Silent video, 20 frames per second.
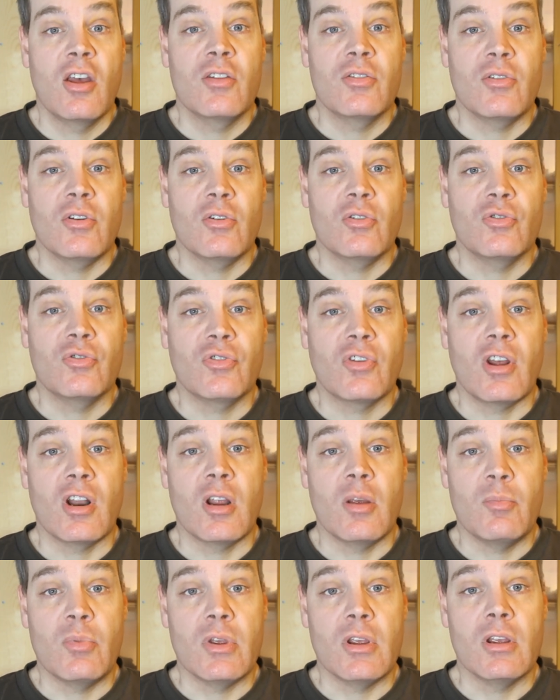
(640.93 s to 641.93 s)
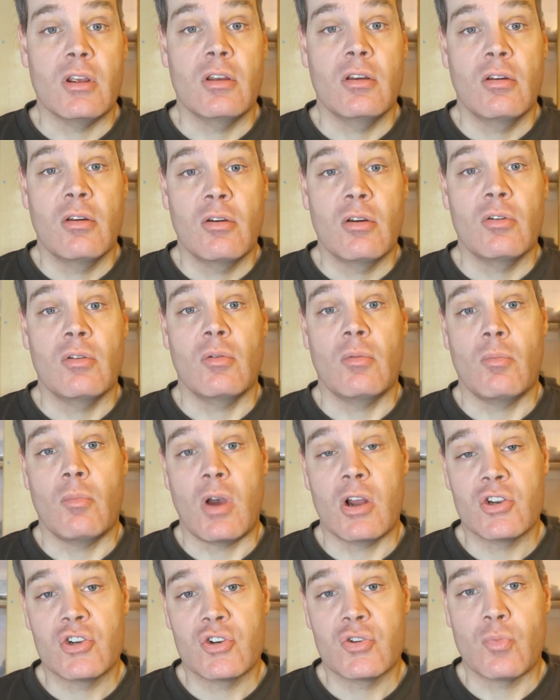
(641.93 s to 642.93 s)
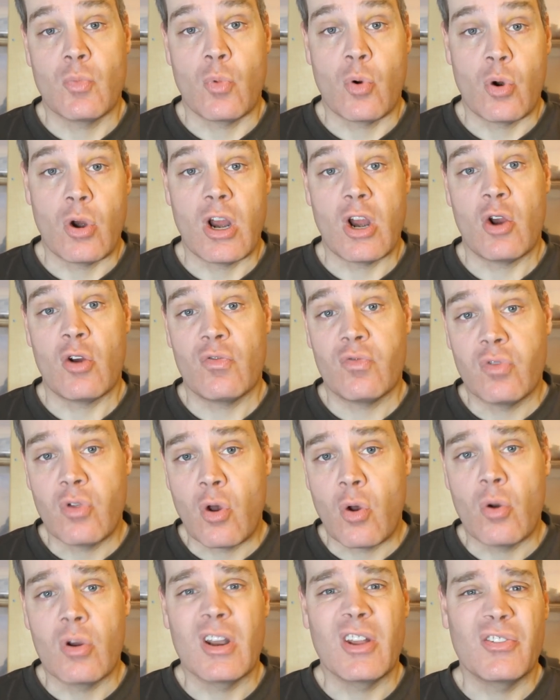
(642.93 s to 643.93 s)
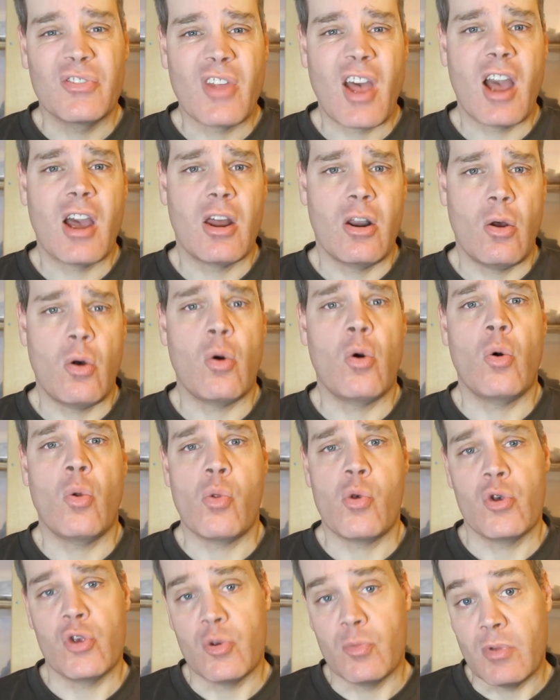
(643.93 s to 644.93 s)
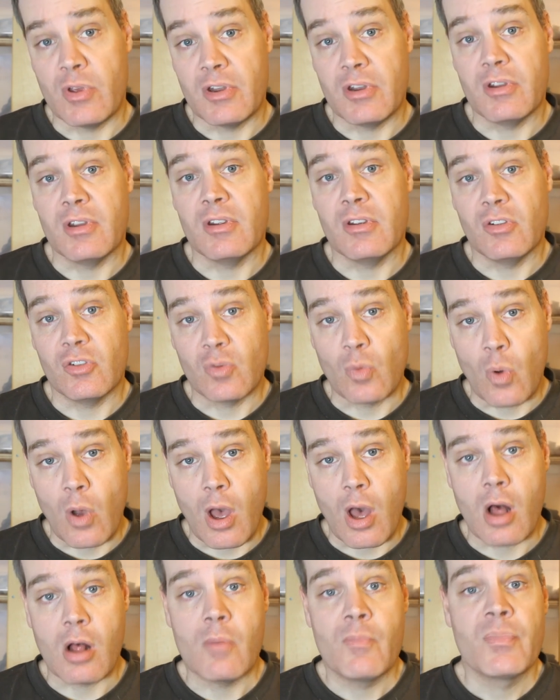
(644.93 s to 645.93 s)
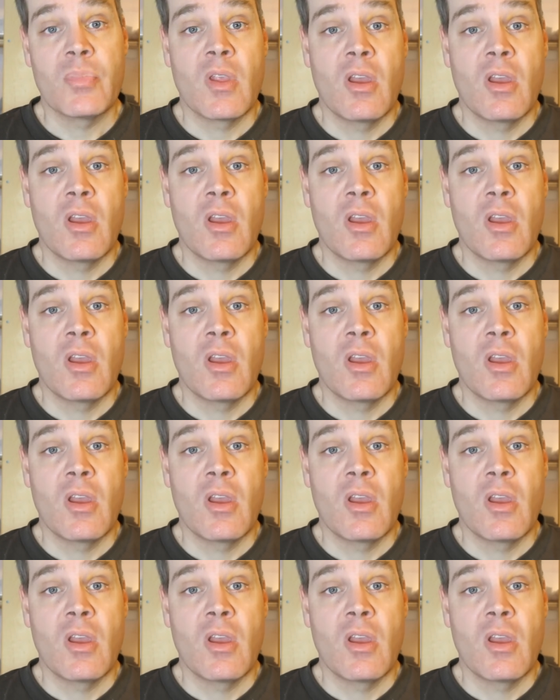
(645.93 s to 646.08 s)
there's going to be much more airflow and it's not going to hold the humidity as well.